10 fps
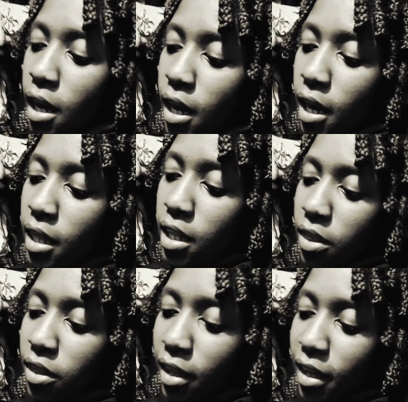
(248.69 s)
Another
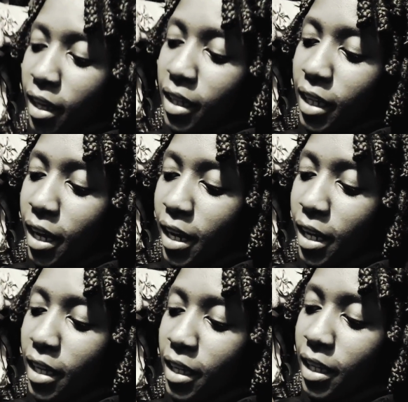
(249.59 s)
thing
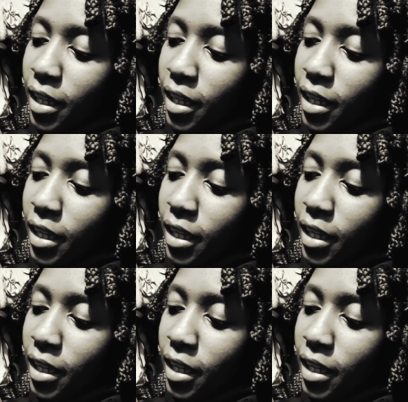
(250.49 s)
I